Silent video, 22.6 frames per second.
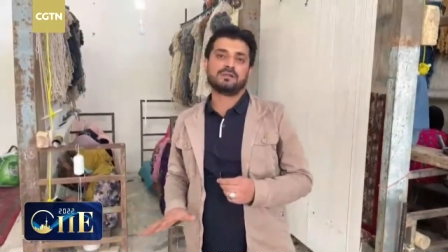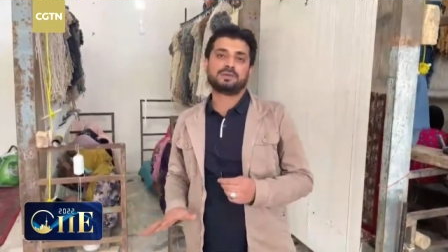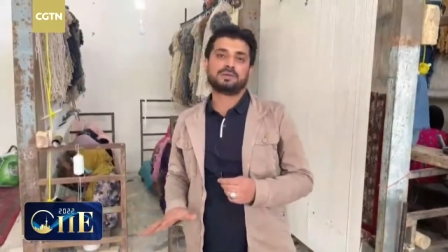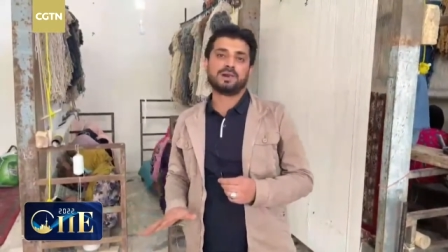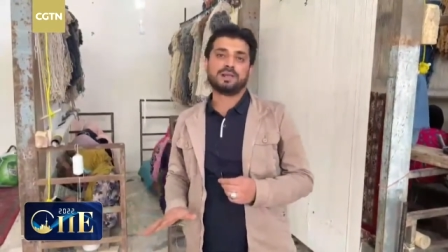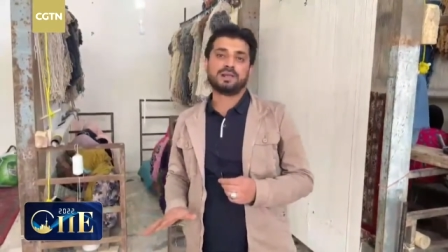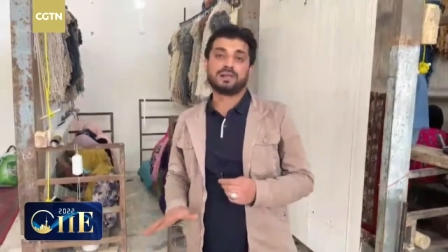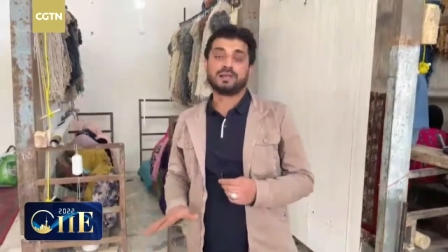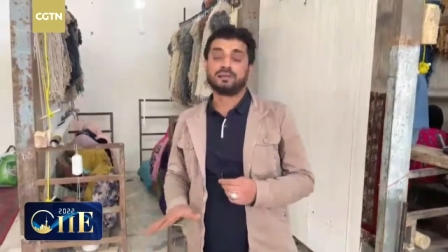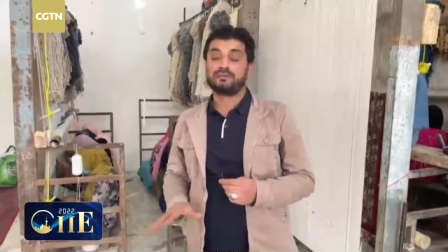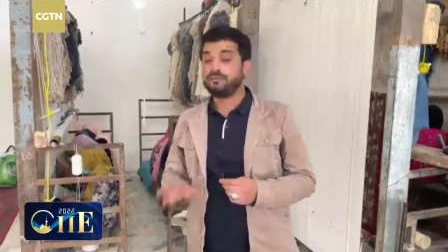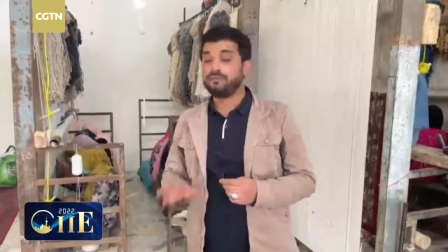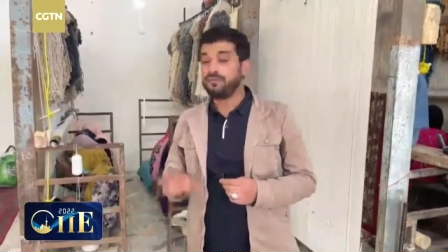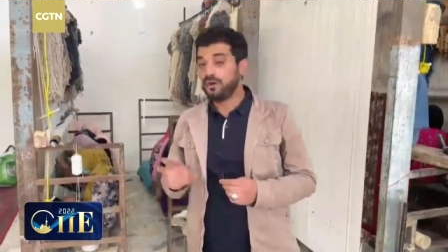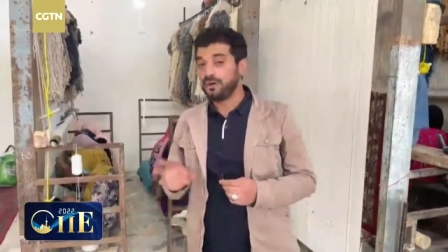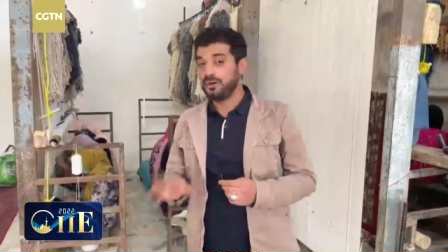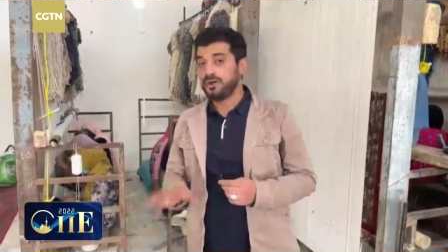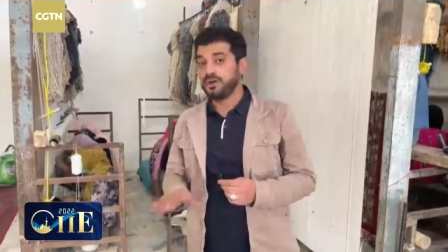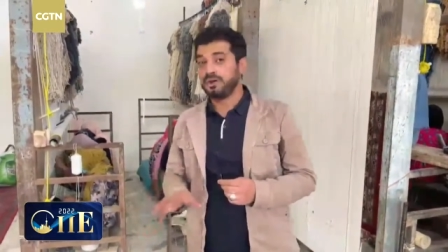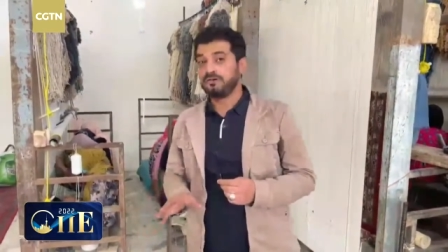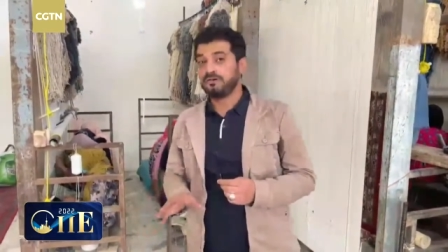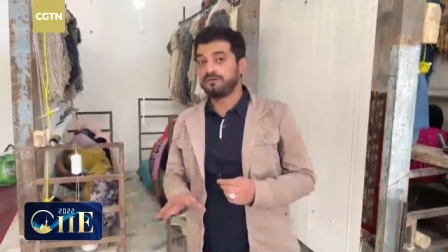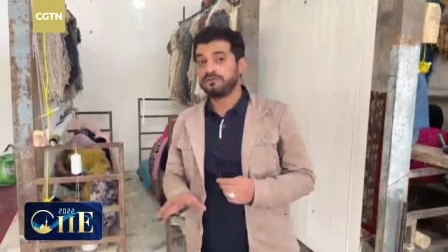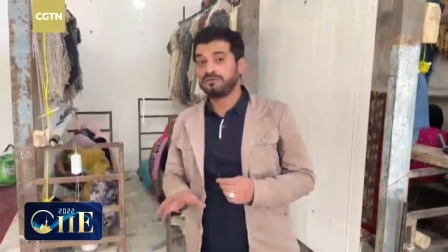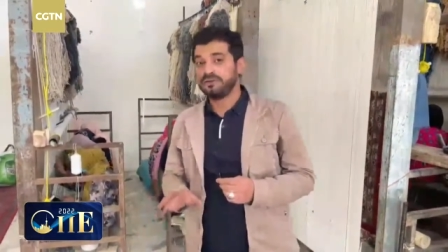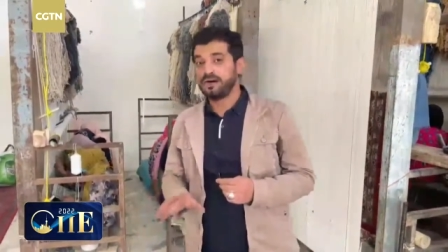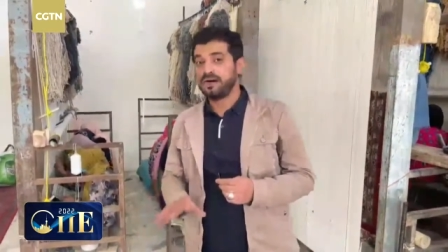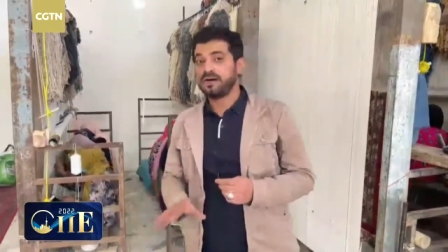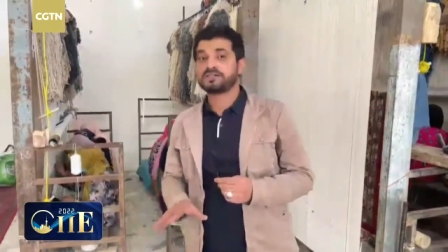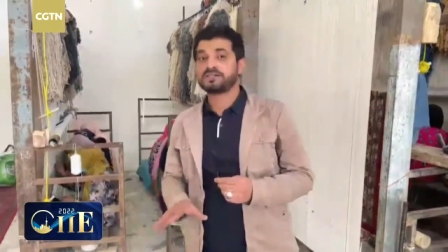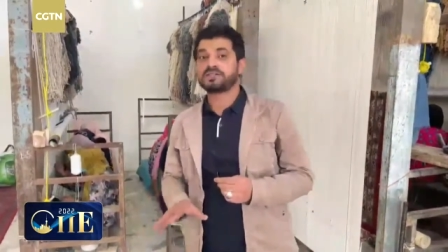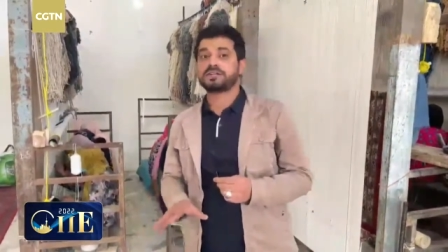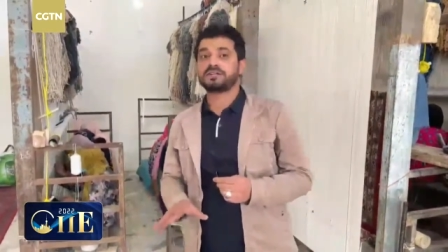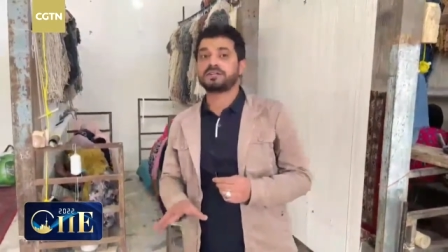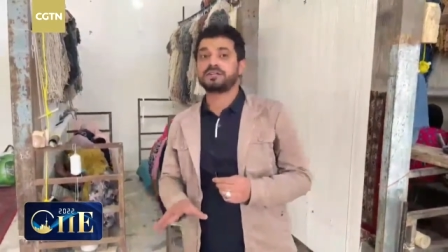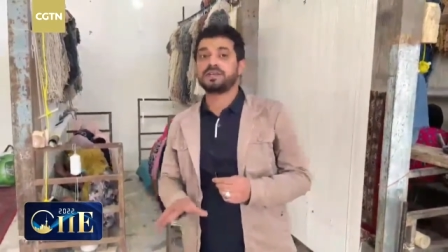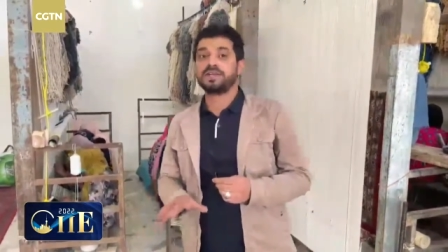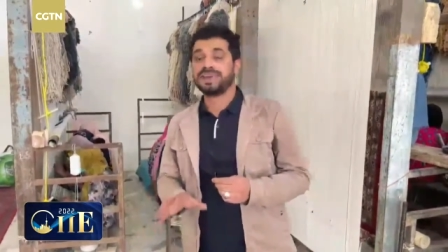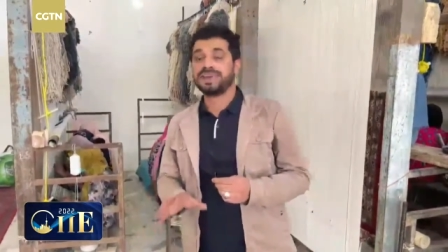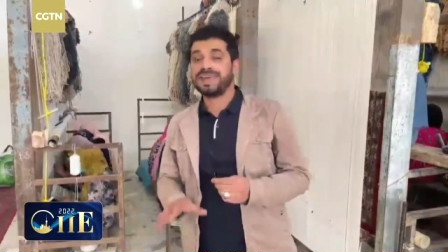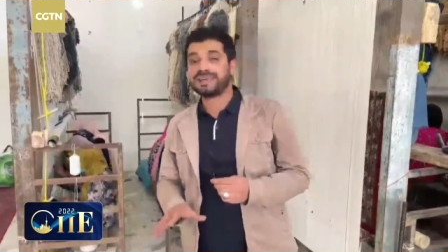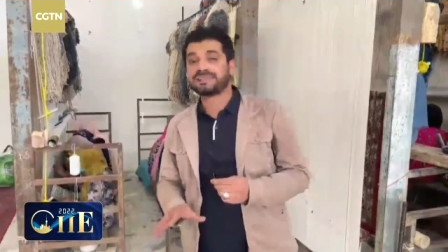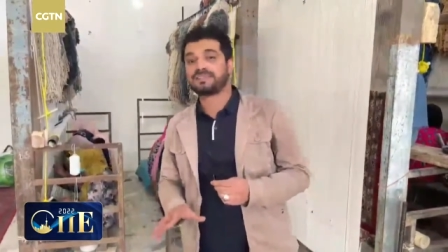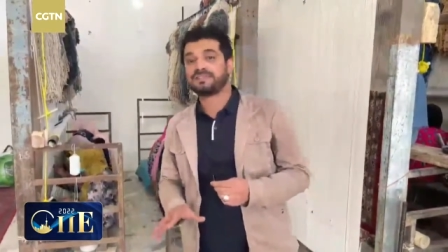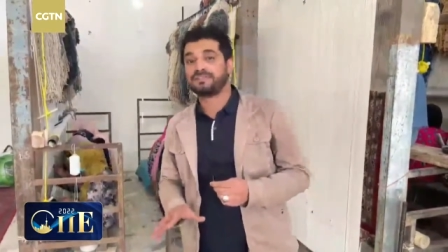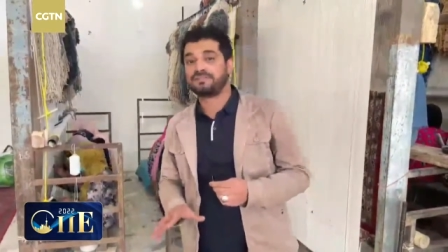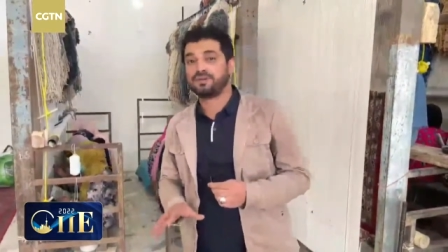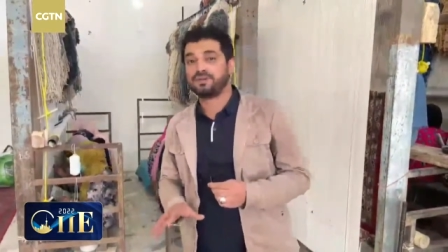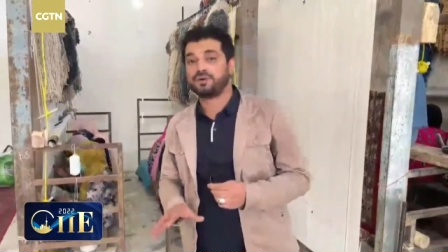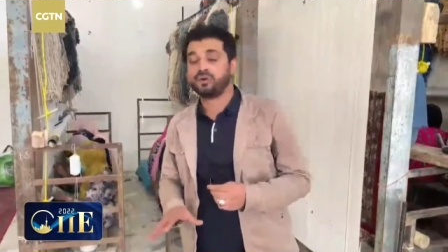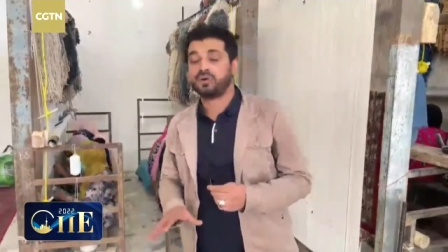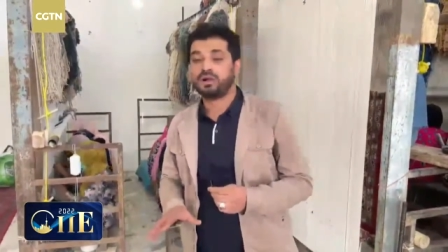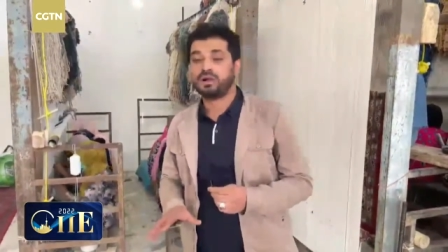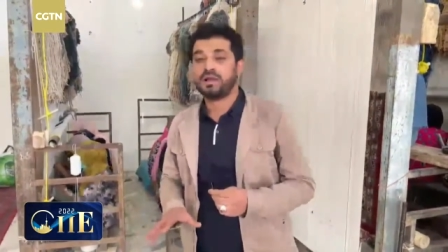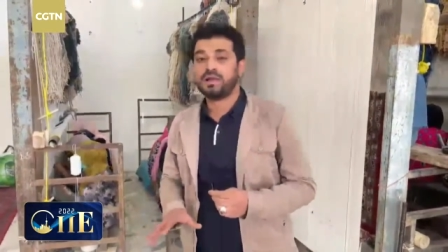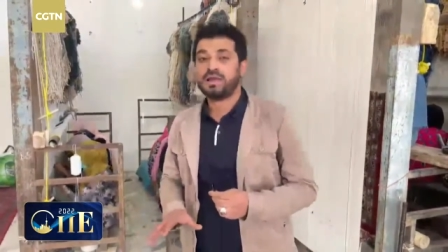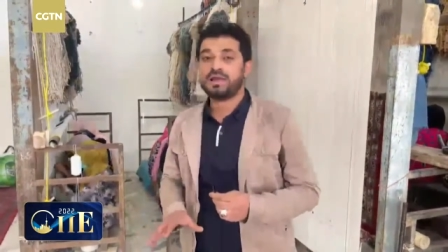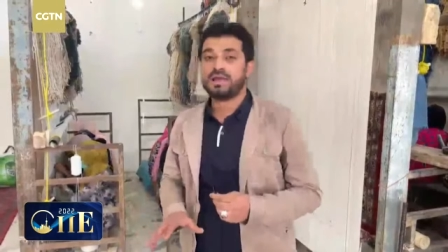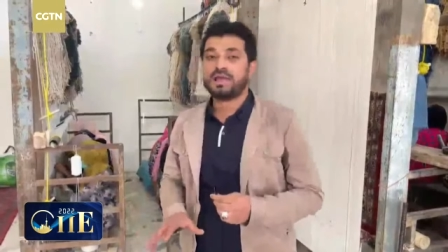playing a very vital and active role